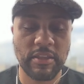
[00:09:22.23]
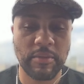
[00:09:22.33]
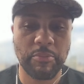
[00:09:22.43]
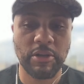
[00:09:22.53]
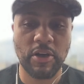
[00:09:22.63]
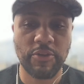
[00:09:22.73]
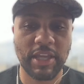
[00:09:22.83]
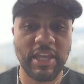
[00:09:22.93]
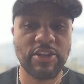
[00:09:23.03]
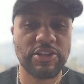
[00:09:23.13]
the book on the
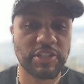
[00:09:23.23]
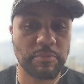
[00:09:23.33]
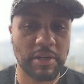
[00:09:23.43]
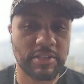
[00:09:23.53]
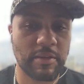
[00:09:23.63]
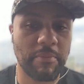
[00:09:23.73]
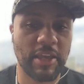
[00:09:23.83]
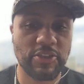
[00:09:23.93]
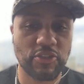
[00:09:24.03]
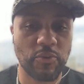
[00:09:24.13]
energy bus and
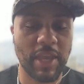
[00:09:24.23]
making sure